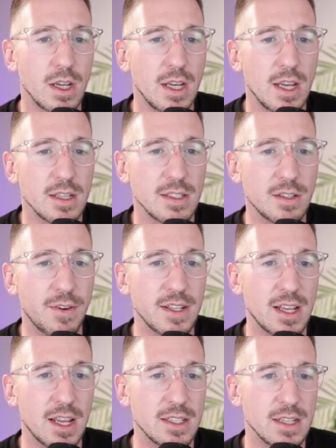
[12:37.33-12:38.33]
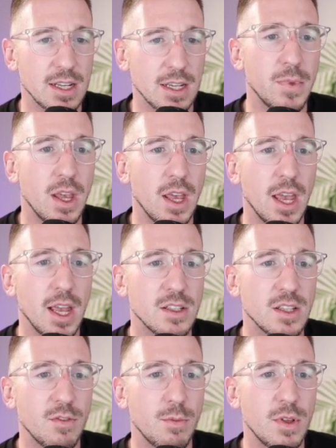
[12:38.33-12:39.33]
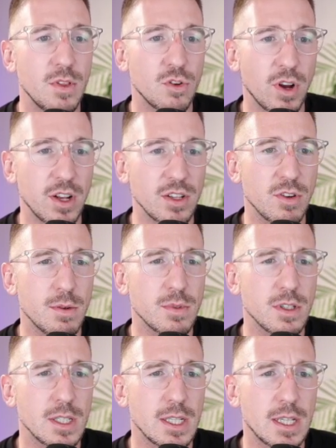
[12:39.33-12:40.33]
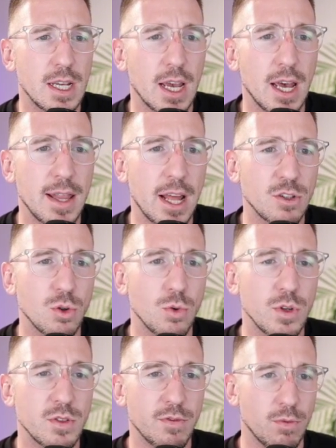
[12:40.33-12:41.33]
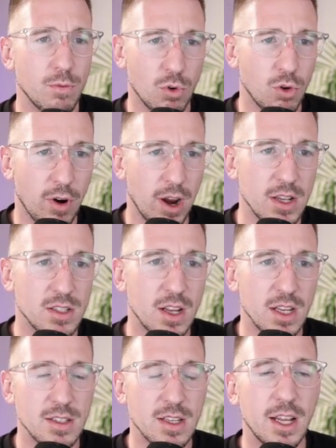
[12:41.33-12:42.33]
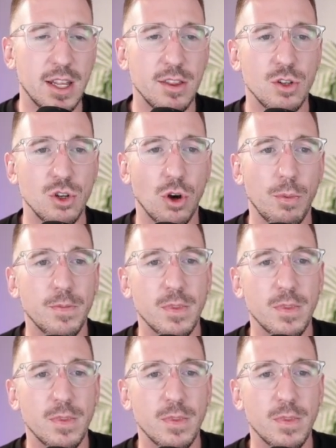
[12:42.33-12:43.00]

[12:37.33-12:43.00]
So that's fantastic. It's given me the transcript, and that tool is great. It's done exactly the job.